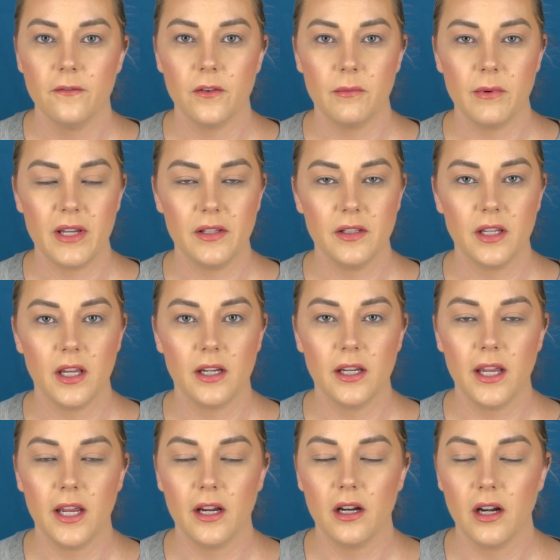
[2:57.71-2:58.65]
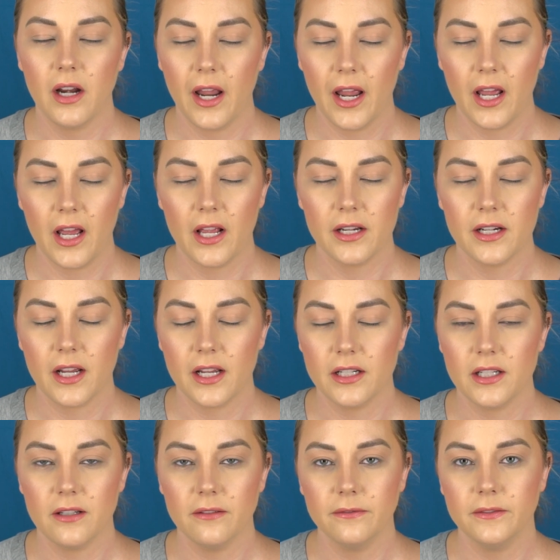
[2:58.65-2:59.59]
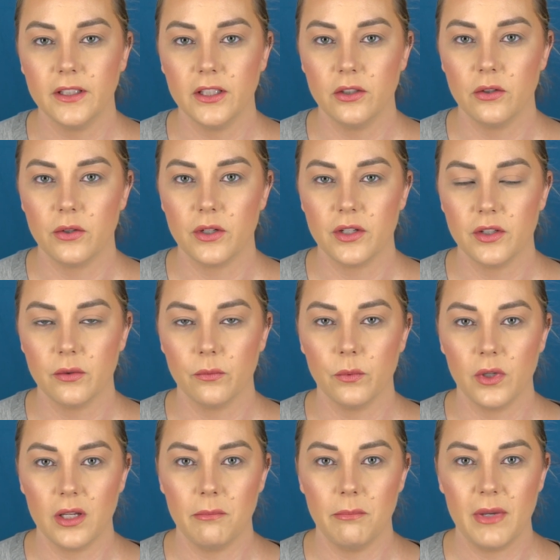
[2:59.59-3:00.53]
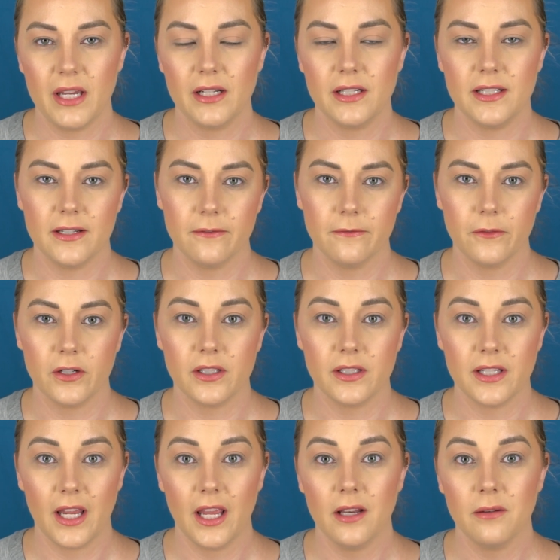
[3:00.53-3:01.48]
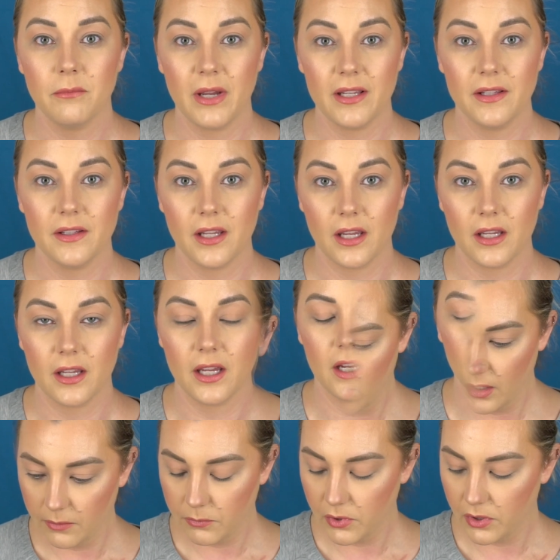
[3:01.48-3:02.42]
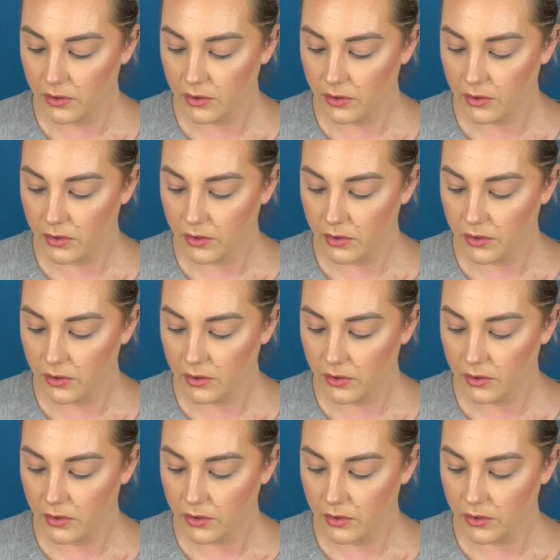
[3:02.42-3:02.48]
for my skincare, and I definitely notice a really big difference in my skincare. I'm